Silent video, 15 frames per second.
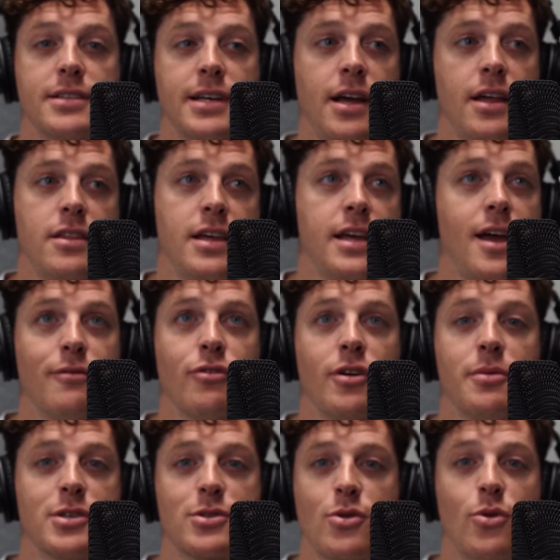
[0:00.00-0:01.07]
I think I've run
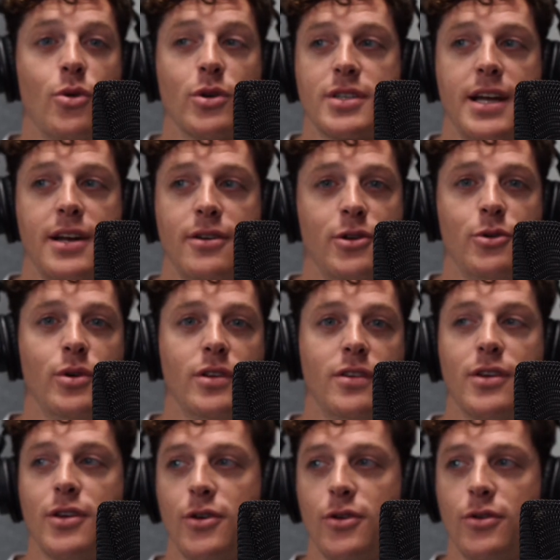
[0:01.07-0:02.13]
its course. I don't know what to
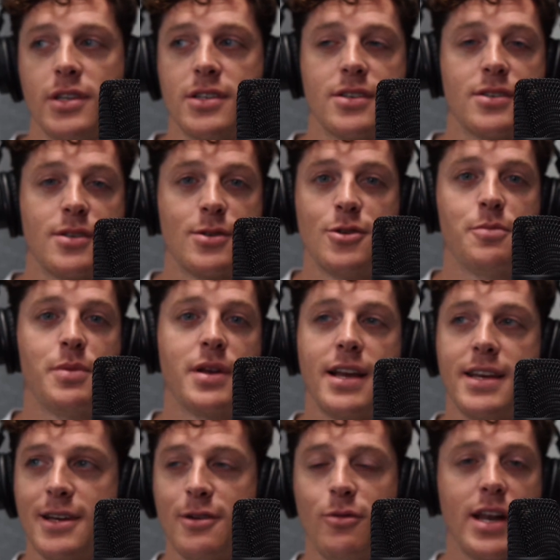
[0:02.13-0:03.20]
do. This is a stupid
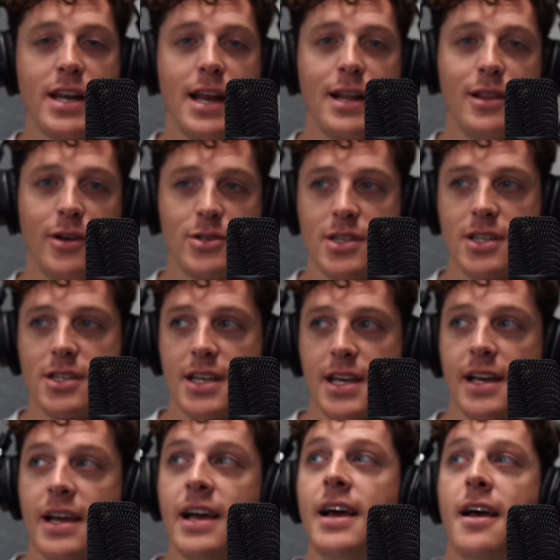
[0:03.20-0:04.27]
idea. Why did I launch this
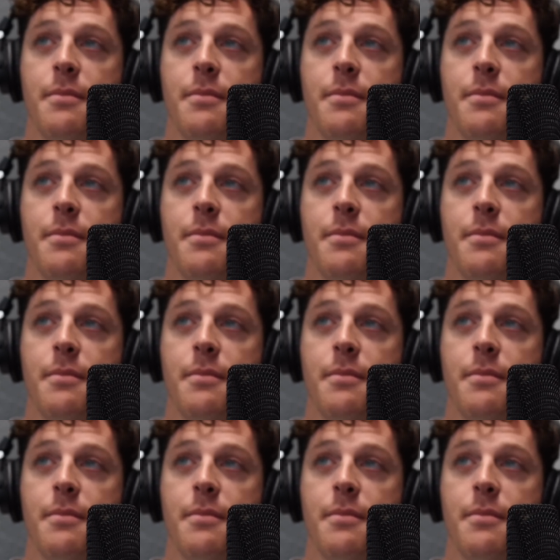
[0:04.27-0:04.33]
thing?